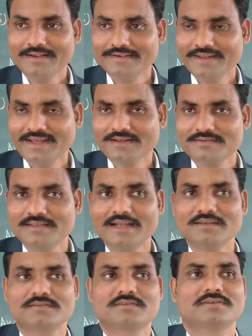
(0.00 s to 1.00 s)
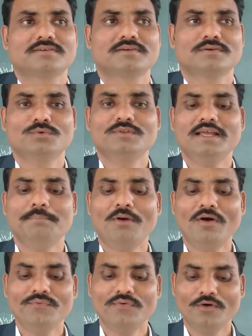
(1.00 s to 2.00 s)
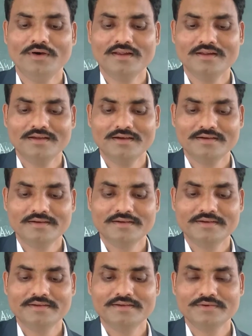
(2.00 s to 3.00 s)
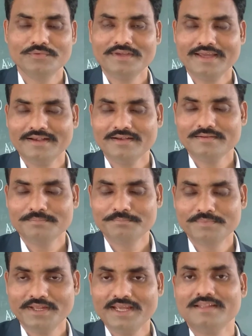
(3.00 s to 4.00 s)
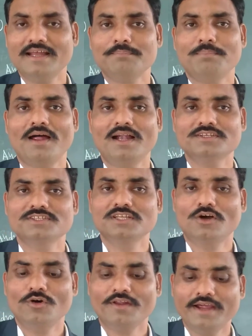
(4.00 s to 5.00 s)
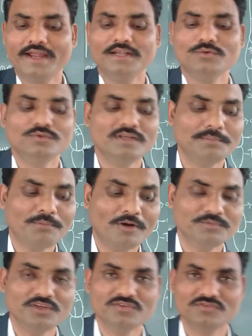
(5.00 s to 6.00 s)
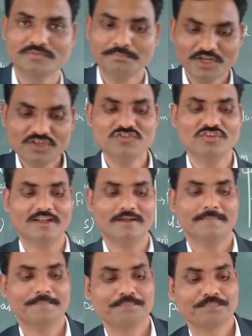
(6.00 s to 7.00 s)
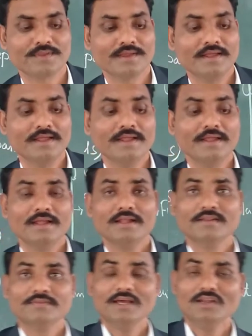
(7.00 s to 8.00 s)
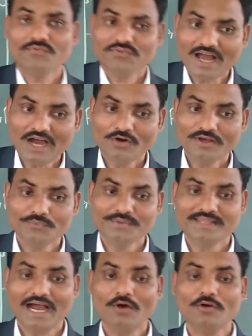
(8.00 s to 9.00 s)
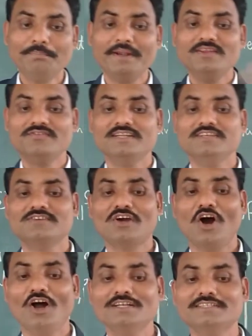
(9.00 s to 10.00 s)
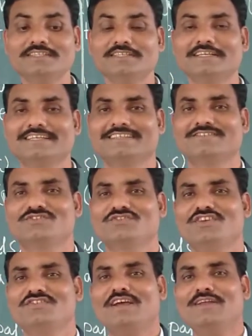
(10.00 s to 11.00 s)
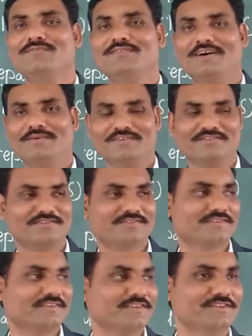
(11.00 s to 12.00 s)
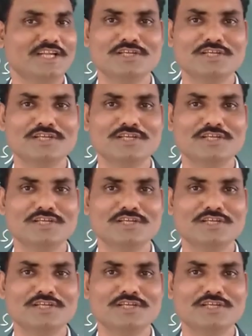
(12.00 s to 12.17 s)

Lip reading: take that with the help of our, we can take that plant in our hand with the help of this pedicel. Then a flower without pedicel is called sessile flowers. There